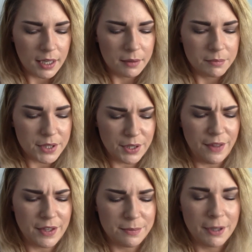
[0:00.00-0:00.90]
So
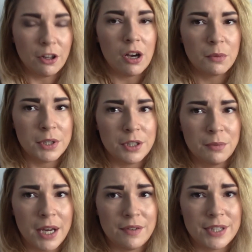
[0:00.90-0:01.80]
yeah, that's my long-winded
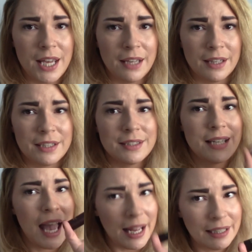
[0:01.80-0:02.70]
way of saying like,
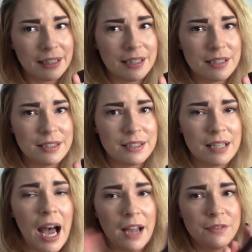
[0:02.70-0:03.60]
technically this is,
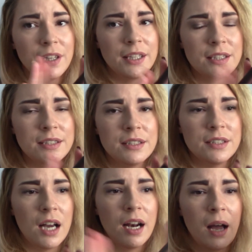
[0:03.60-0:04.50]
I feel like this is
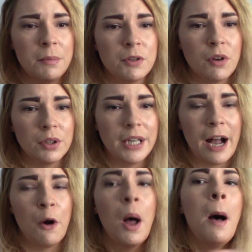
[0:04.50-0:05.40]
done. I'm gonna roll it
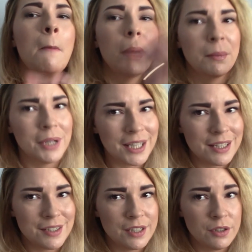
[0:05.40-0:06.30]
out, but I'm gonna
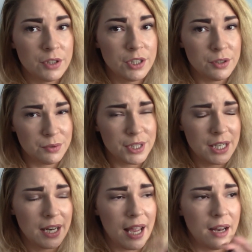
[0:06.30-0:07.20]
continue to use
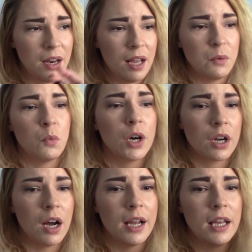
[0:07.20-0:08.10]
it and
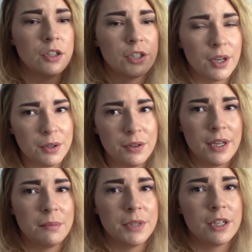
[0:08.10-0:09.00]
work on it and show you
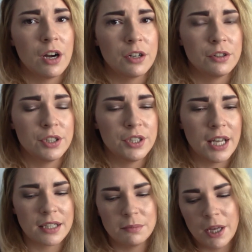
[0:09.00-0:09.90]
the empty cartridge
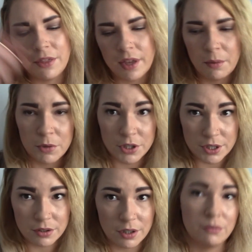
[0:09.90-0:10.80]
next month, and we're
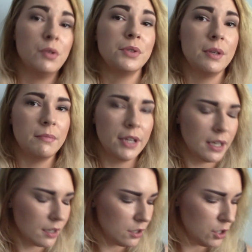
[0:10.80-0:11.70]
still gonna roll
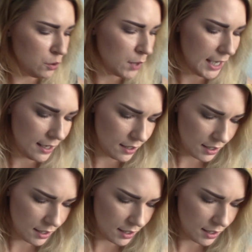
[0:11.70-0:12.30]
something new in.